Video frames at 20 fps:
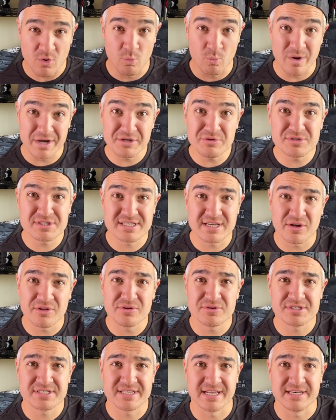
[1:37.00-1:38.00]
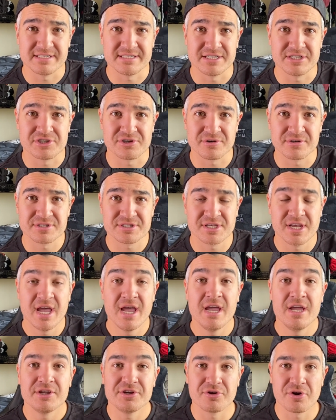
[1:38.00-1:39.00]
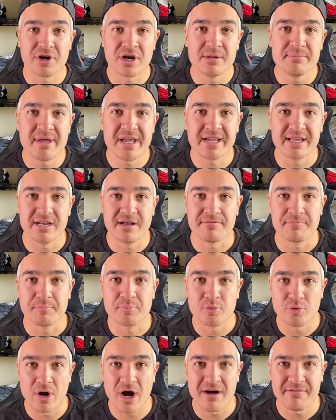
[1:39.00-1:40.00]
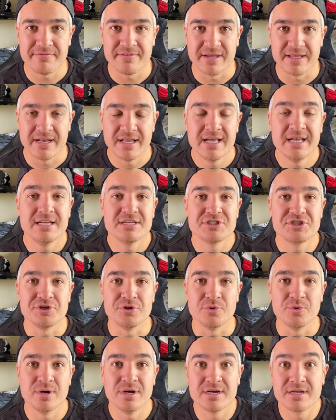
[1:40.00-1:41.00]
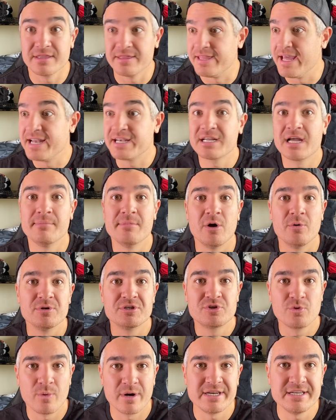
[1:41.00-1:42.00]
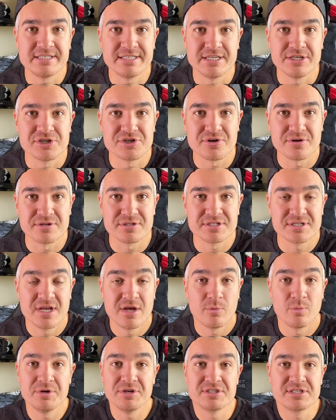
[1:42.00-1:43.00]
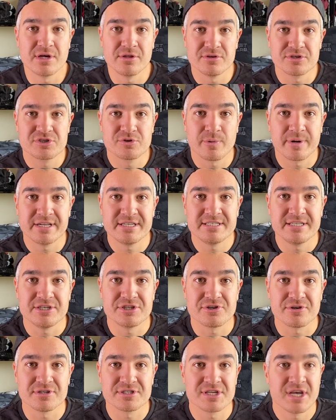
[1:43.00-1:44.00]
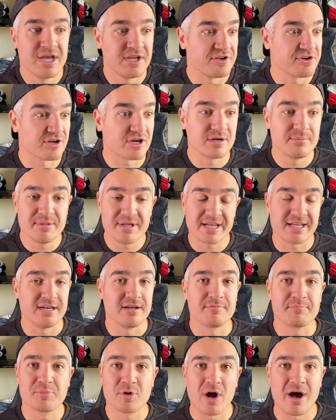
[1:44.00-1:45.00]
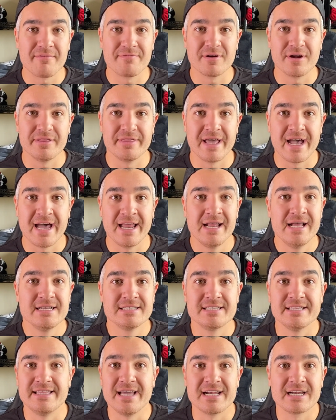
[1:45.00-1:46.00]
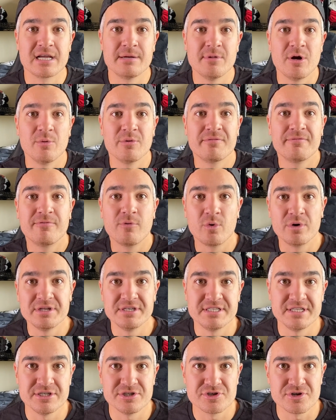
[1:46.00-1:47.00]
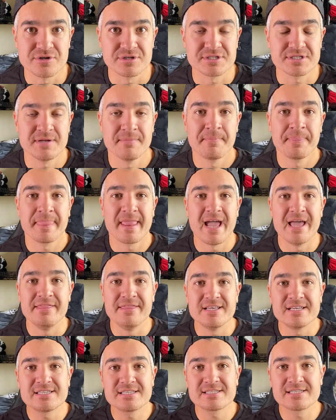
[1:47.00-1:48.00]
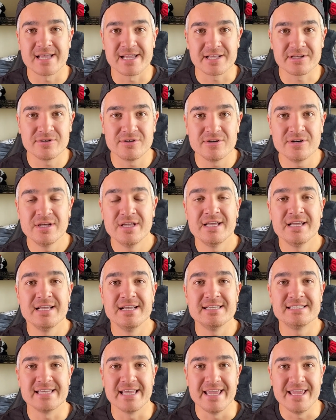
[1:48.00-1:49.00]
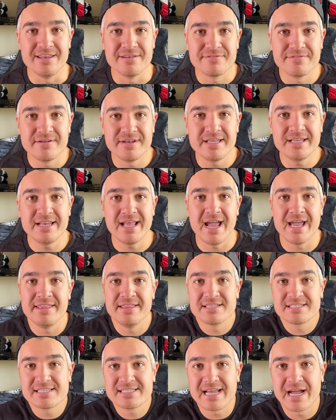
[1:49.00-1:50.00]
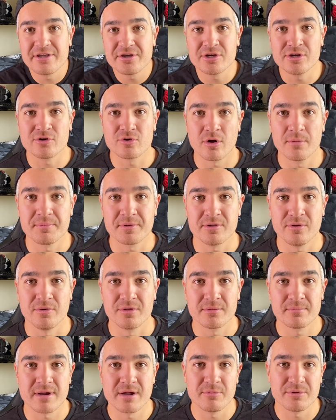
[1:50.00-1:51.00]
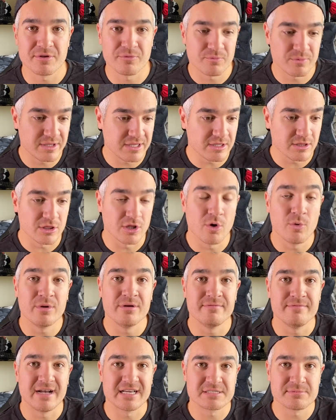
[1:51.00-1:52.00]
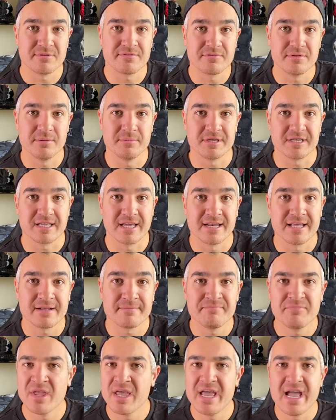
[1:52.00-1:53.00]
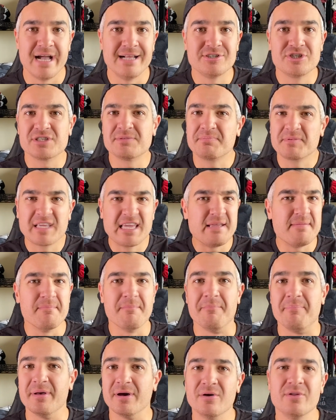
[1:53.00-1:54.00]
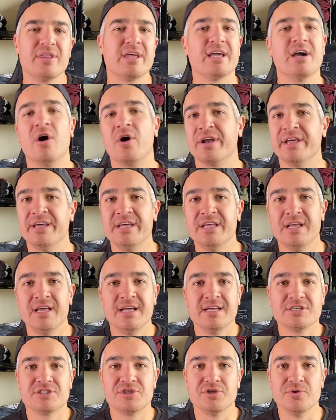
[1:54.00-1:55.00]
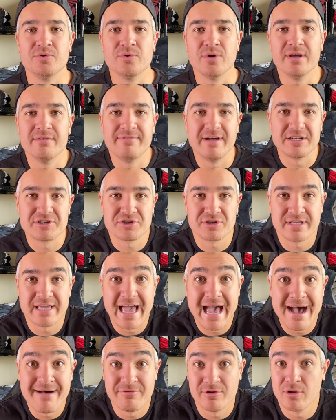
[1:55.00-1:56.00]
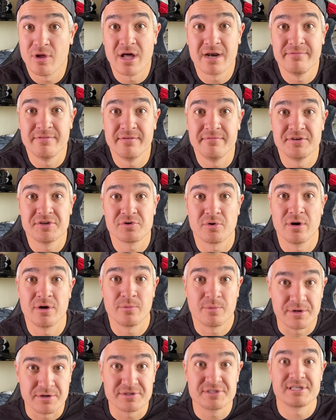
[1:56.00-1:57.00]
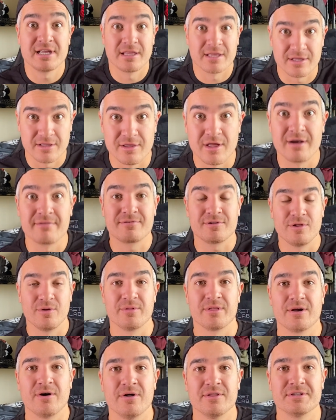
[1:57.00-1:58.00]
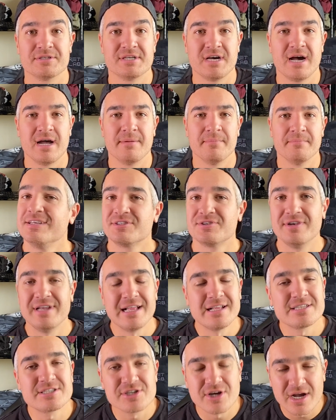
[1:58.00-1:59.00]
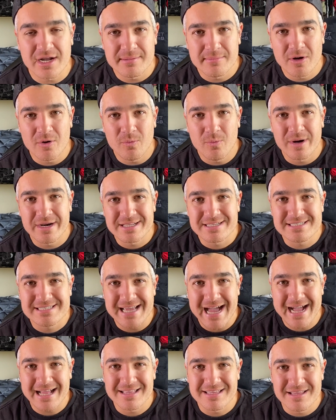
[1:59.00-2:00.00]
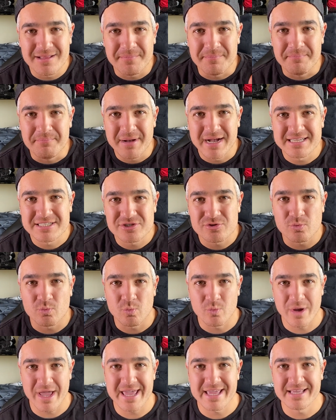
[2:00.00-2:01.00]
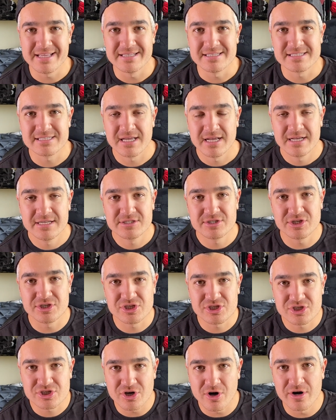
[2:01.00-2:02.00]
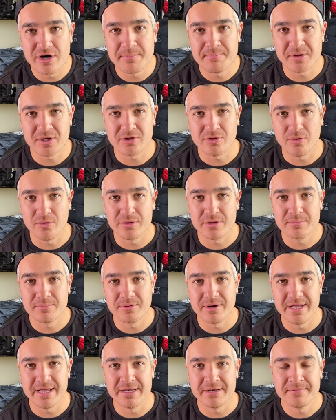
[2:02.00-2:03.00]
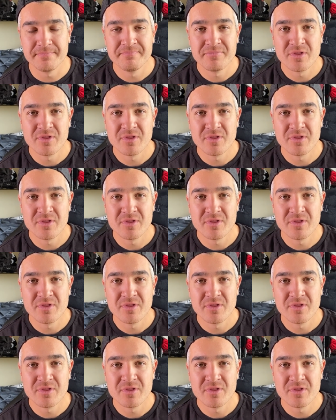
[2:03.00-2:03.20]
when you sell those 10 t-shirts, you're going to make enough profit to then come out with 20 t-shirts. When you sell those 20 t-shirts, you're going to make enough profit on that to then come out with 40 t-shirts. And this cycle is infinite. And this is how you can grow up a clothing brand with a really low investment from the beginning and just keep building on it to eventually have a lot of inventory where you're selling a lot of clothing all the time. So now let's talk about what exactly the best way is to start up a clothing brand